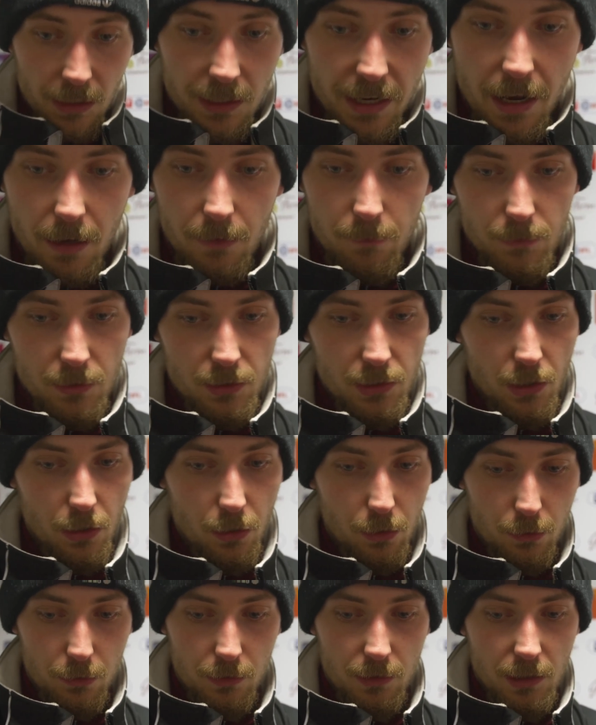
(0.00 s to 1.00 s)
Yeah,
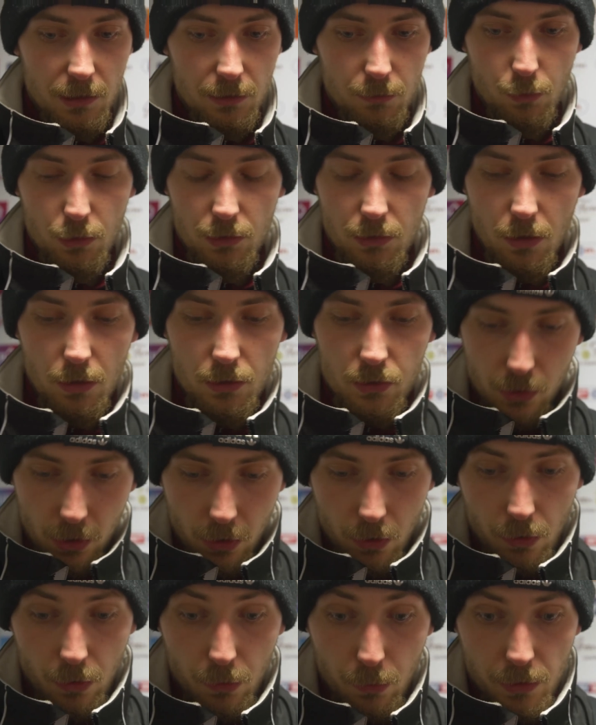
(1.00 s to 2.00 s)
so that was
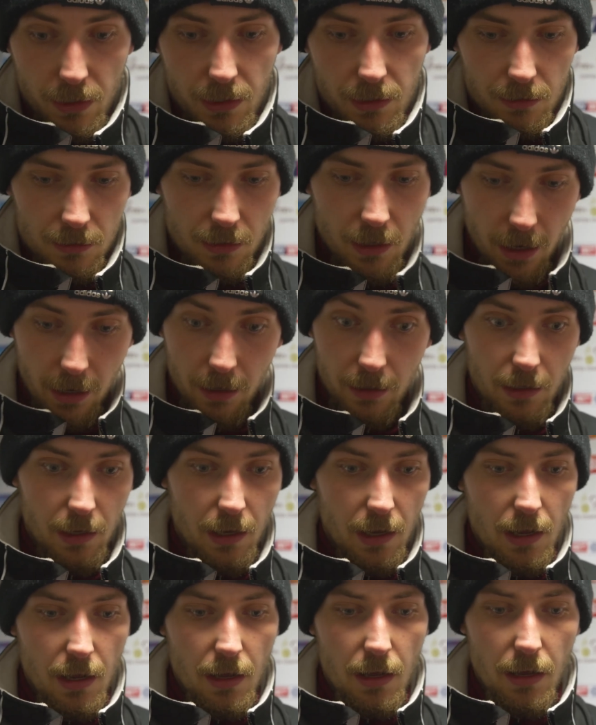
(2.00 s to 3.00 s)
also a reason I
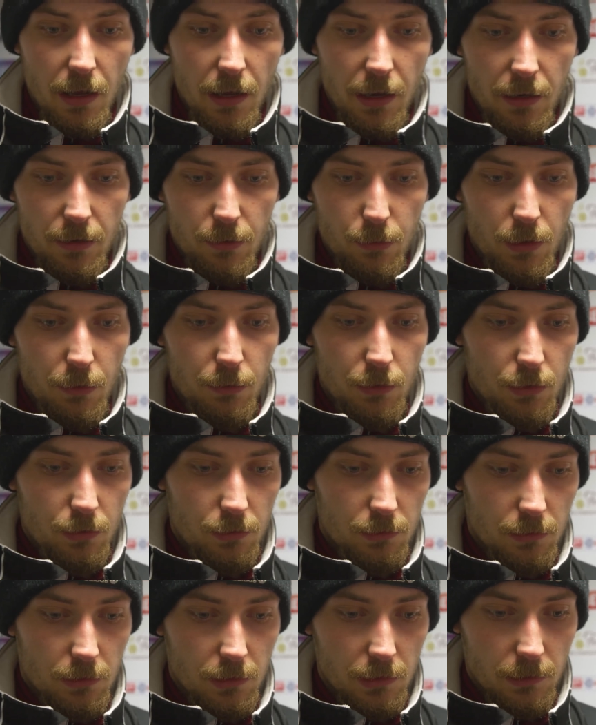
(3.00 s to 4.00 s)
had a very
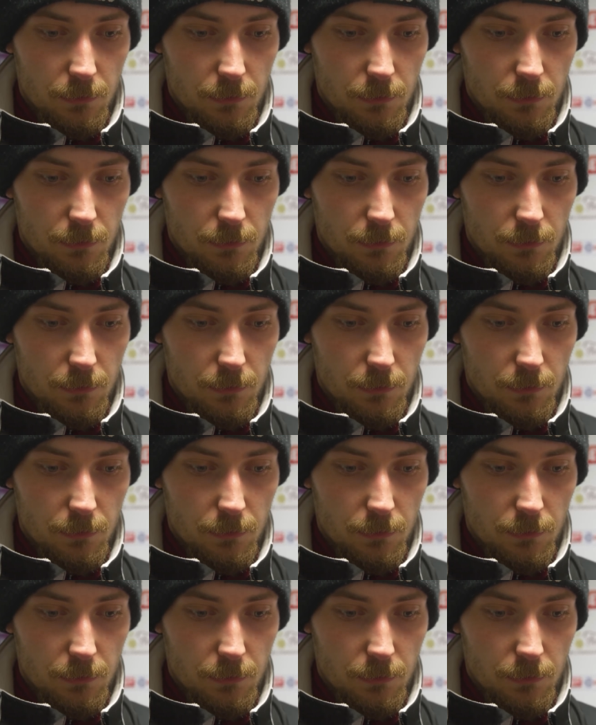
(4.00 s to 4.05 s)
good,